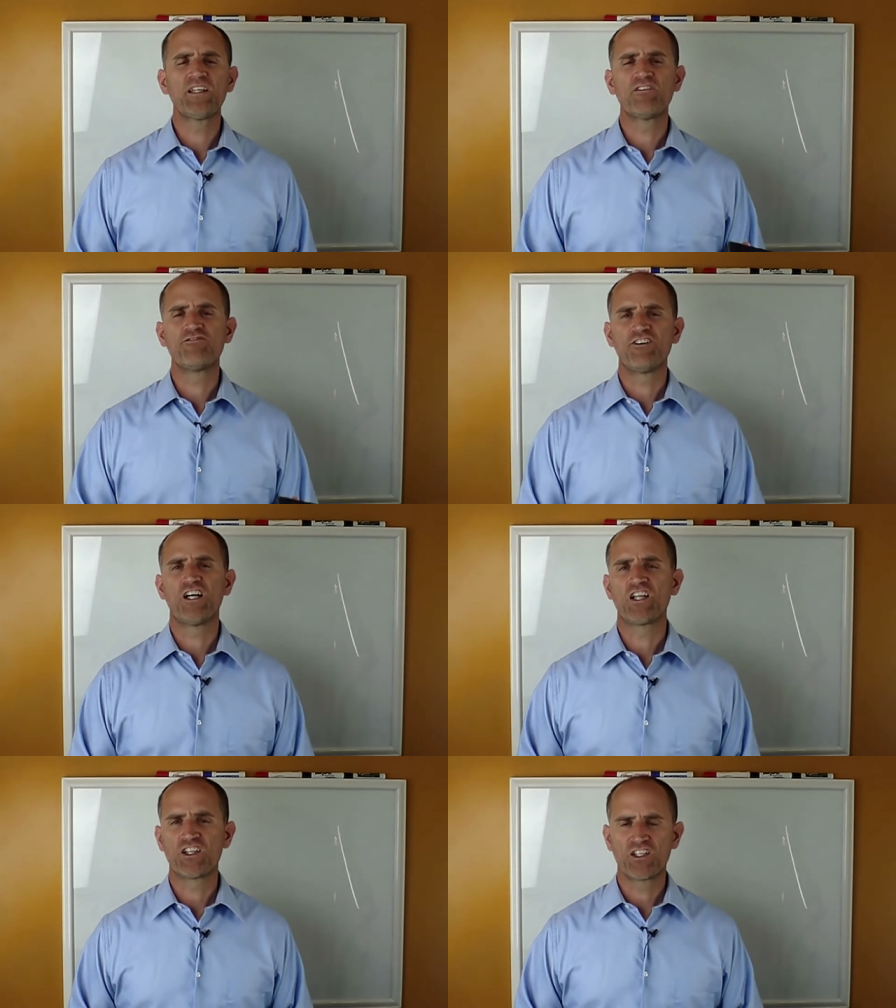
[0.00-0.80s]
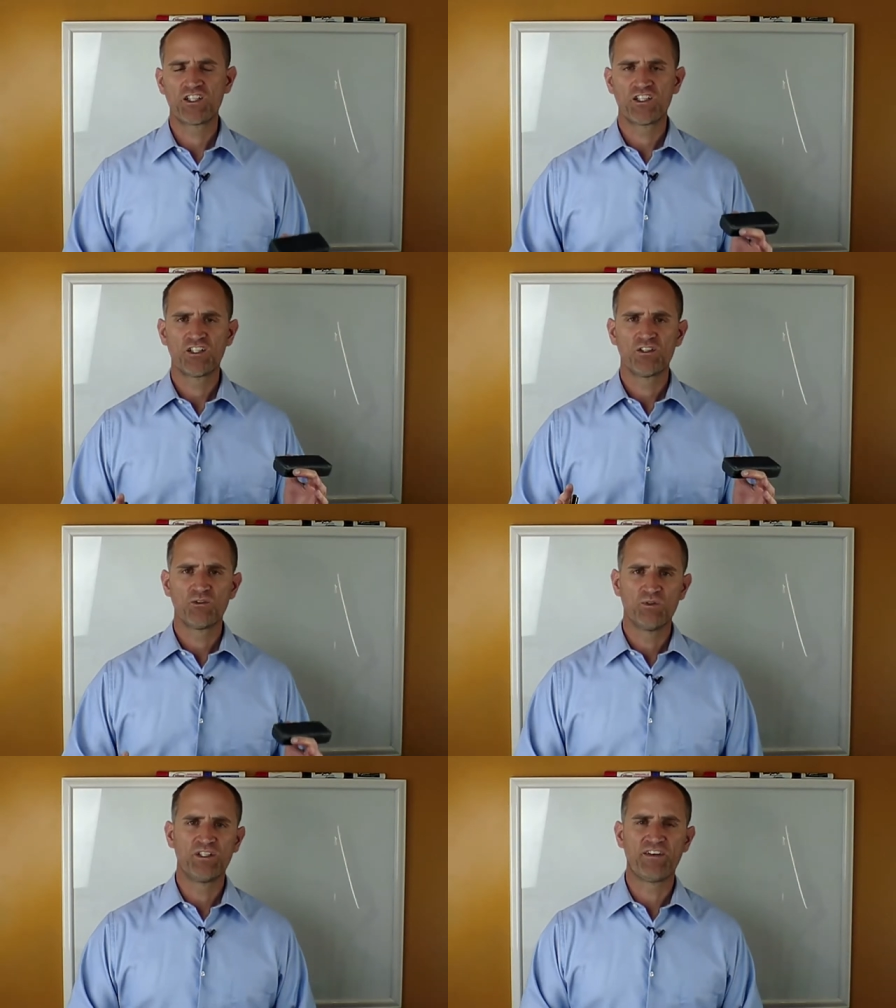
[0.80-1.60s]
the father
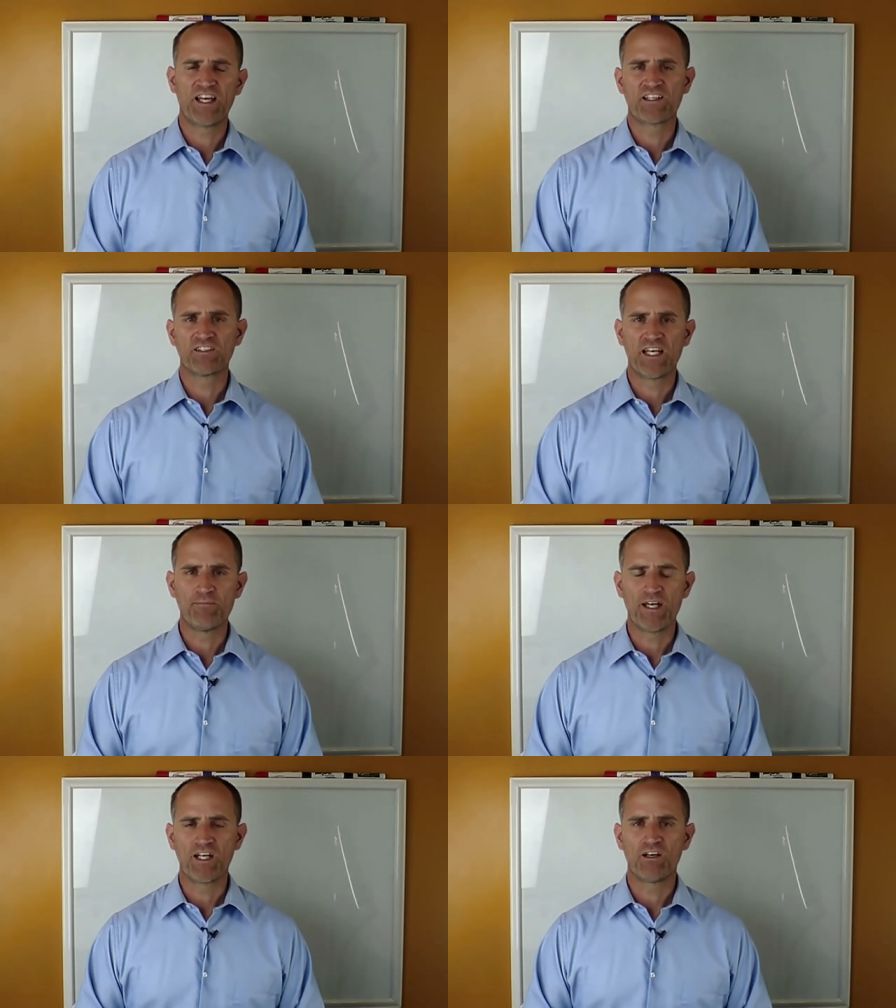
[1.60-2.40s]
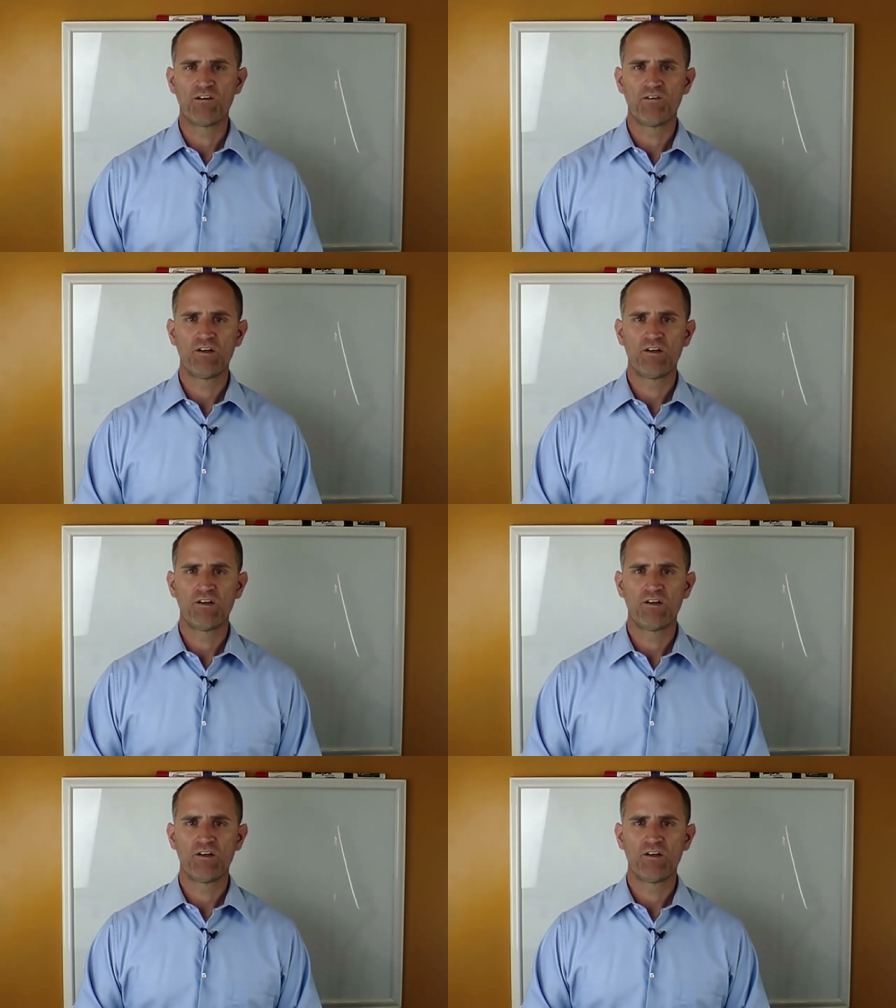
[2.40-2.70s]
would have handled that better.